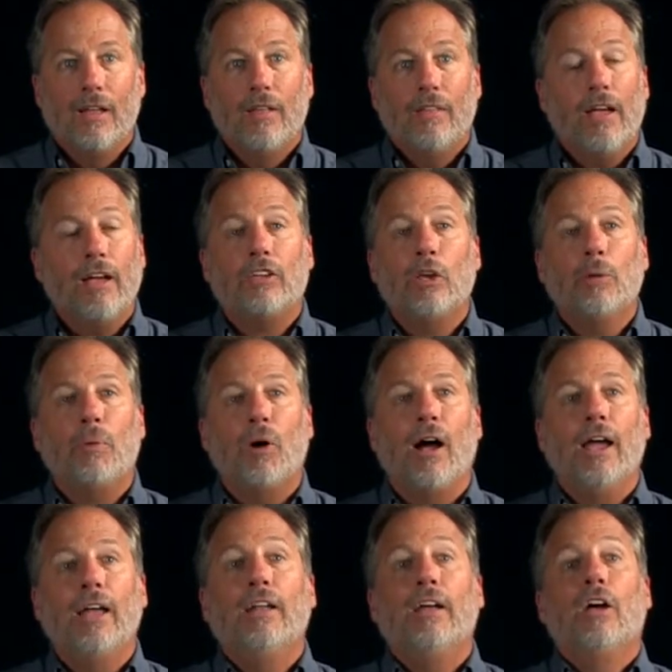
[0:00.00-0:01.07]
They
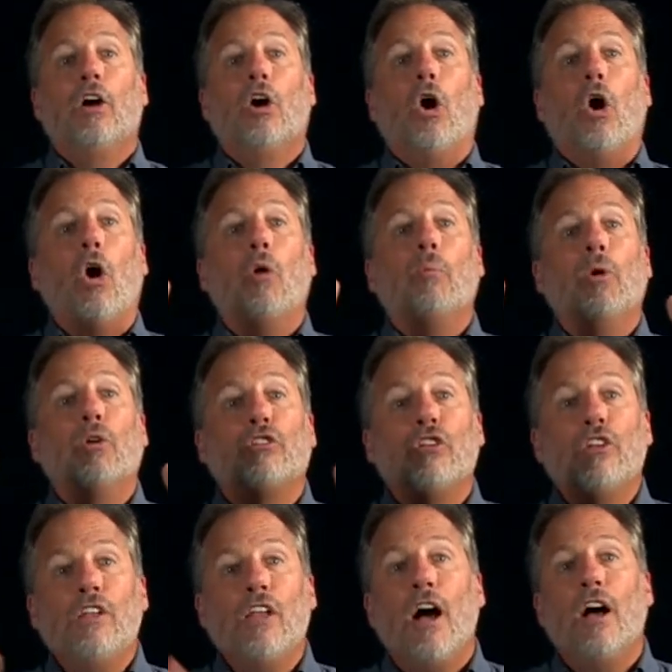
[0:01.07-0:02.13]
occupied almost
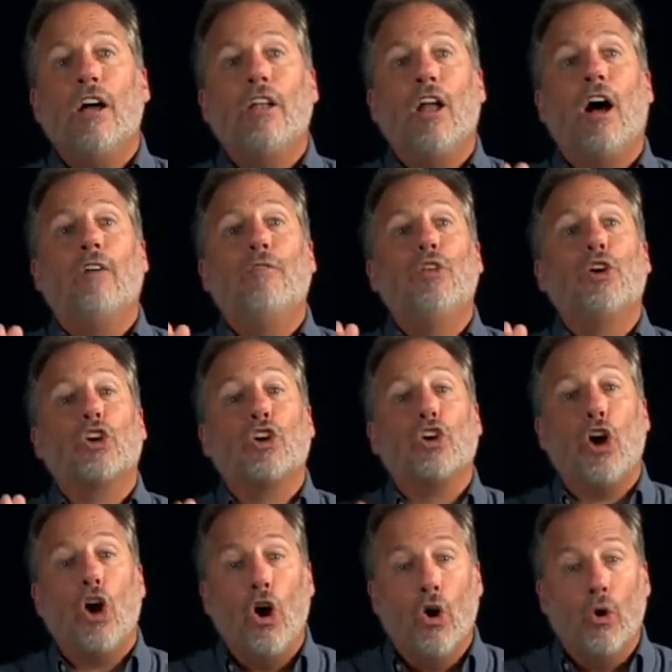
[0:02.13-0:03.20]
none of the
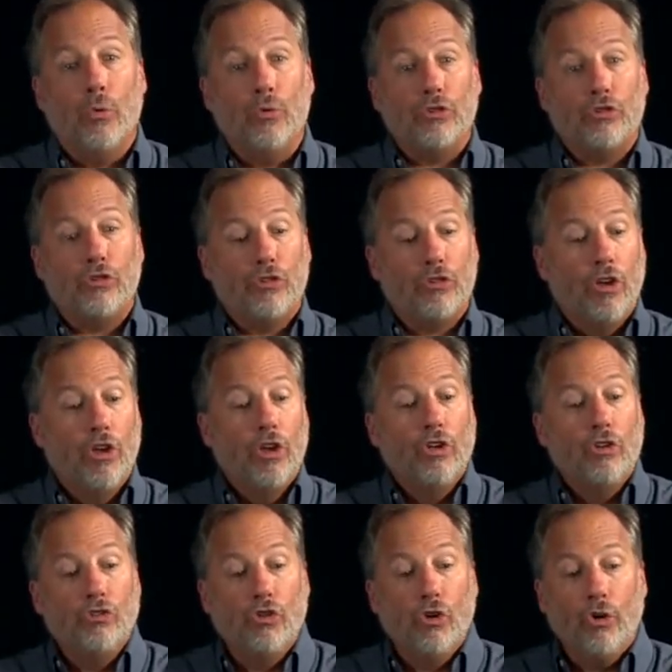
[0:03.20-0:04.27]
coast
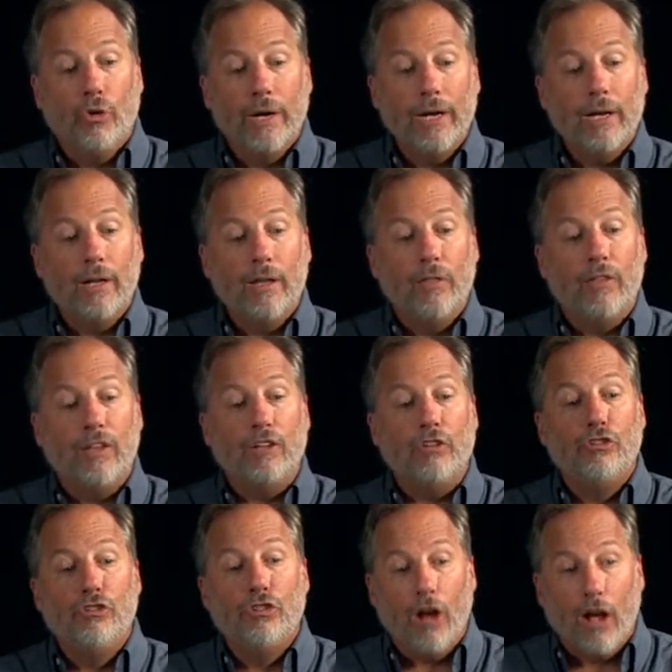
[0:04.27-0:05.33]
during the
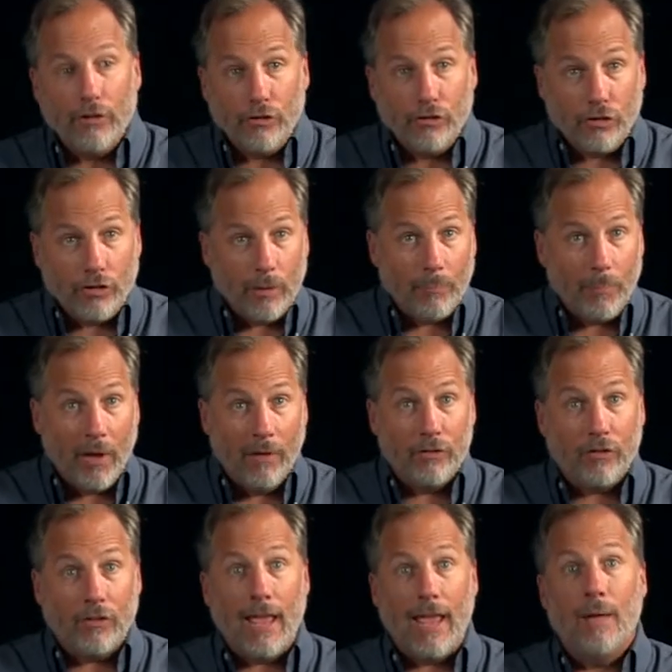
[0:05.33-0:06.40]
judgeship of
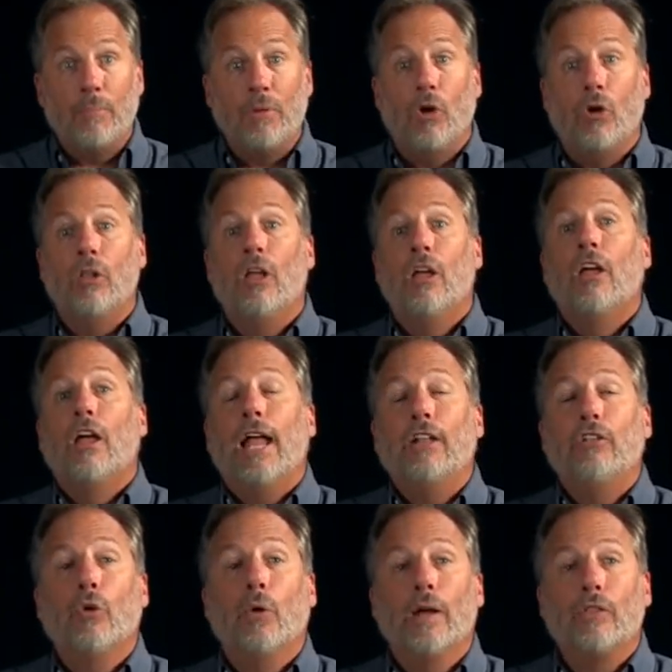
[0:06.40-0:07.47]
Samuel
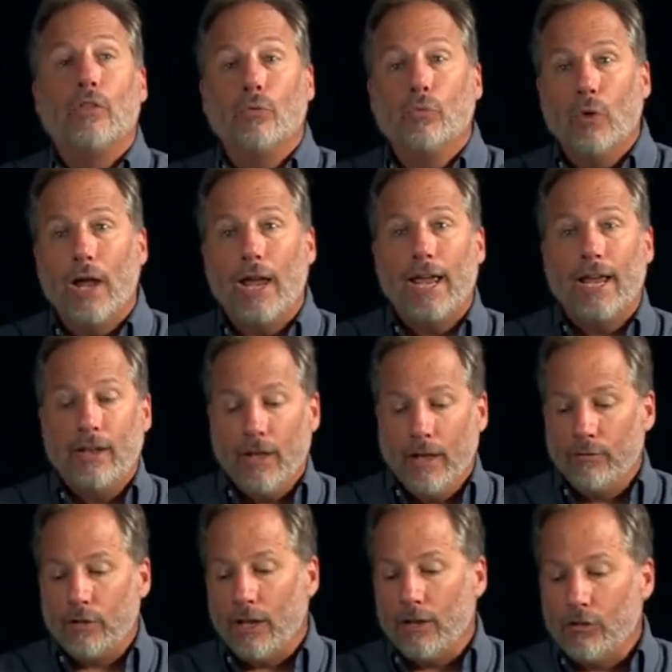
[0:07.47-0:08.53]
and during the reign
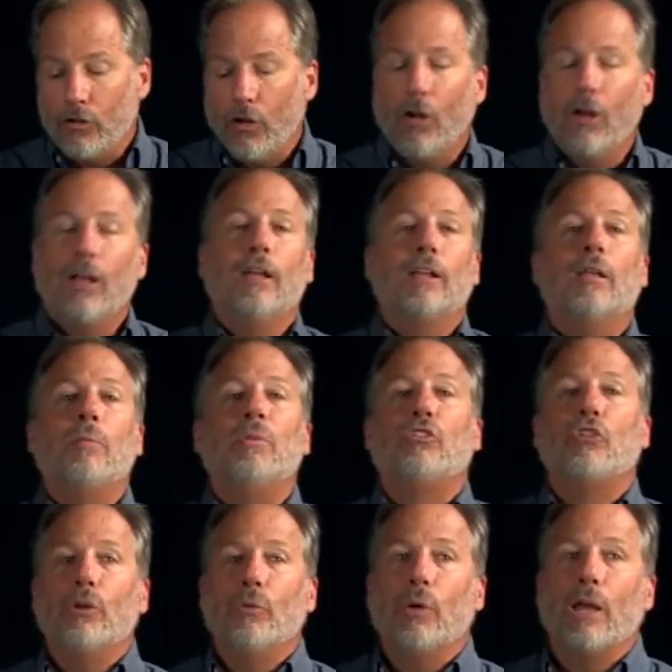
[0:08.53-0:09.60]
of King Saul. Let me
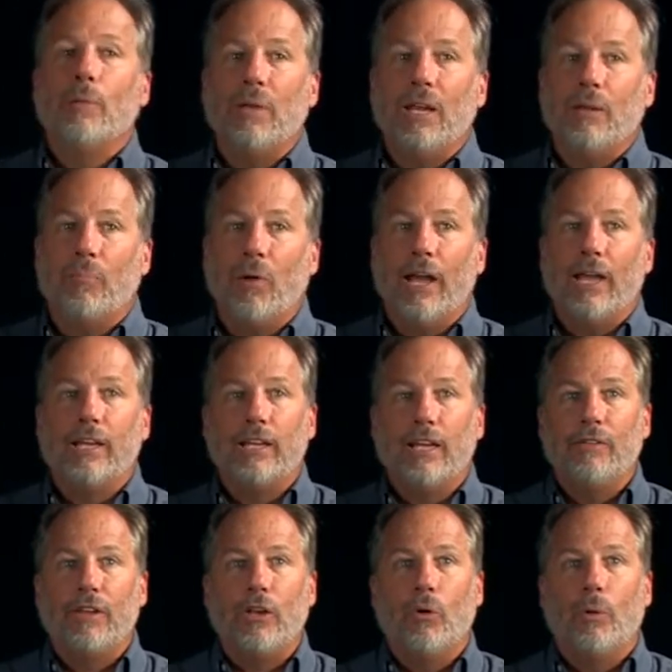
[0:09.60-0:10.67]
show you what I mean by
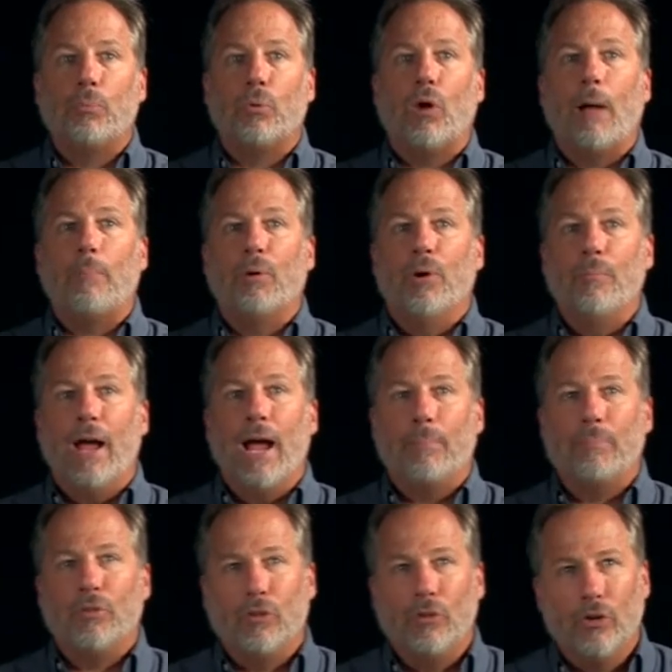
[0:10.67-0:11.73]
giving you a proper
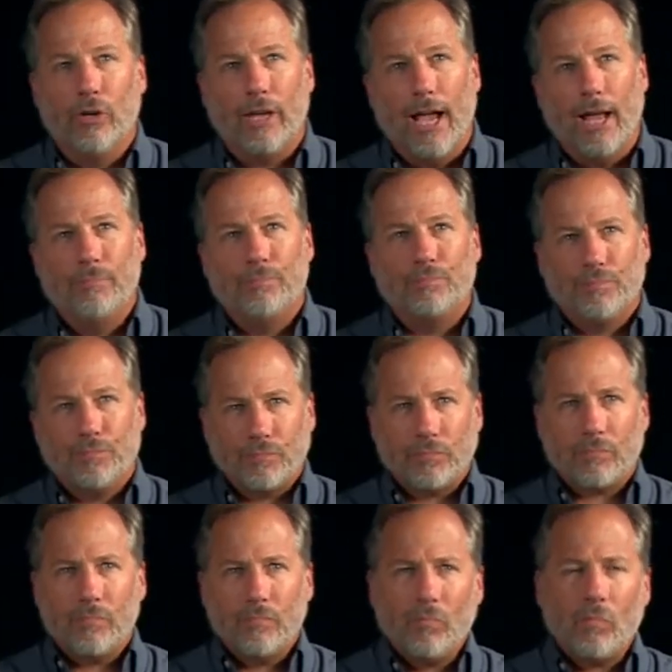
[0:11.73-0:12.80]
map to look at.
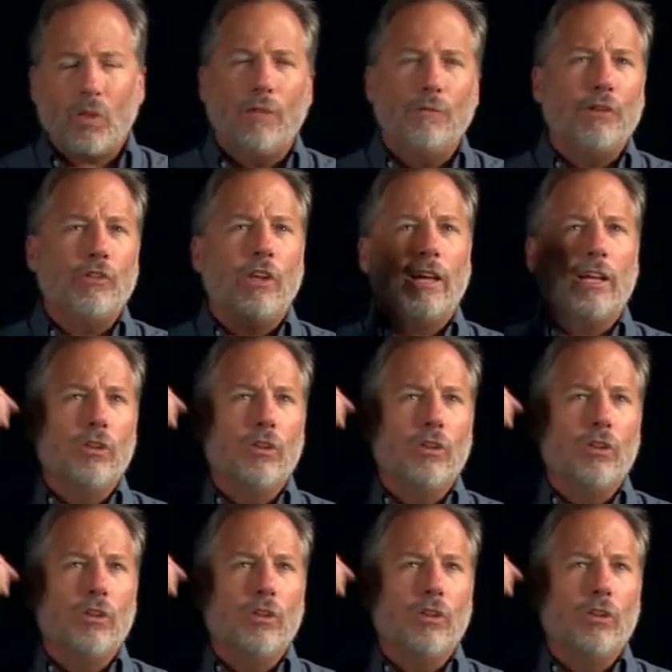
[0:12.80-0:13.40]
If you take a